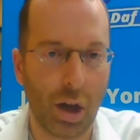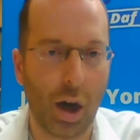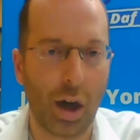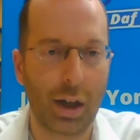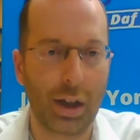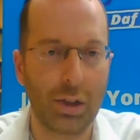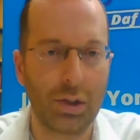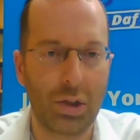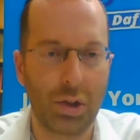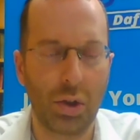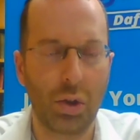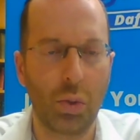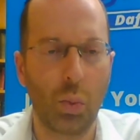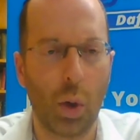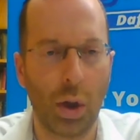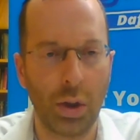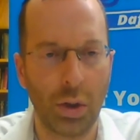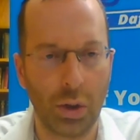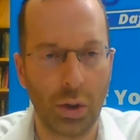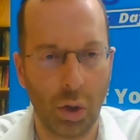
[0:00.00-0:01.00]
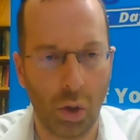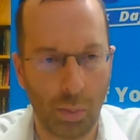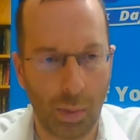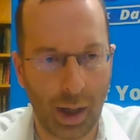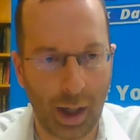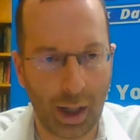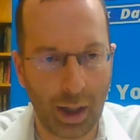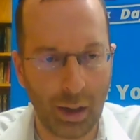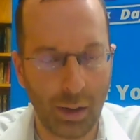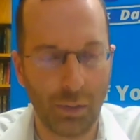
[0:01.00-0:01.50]
are considered one
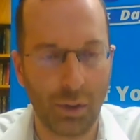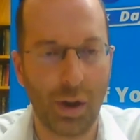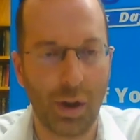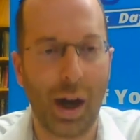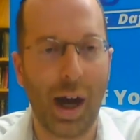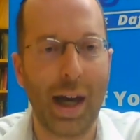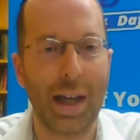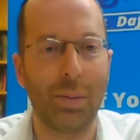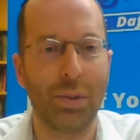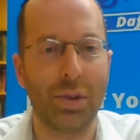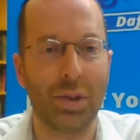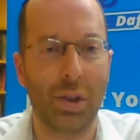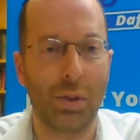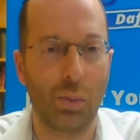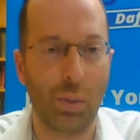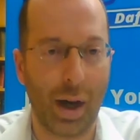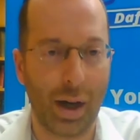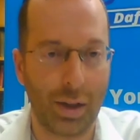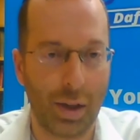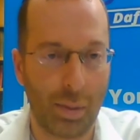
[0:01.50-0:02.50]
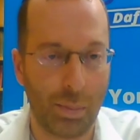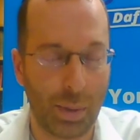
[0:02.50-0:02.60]
domain for items that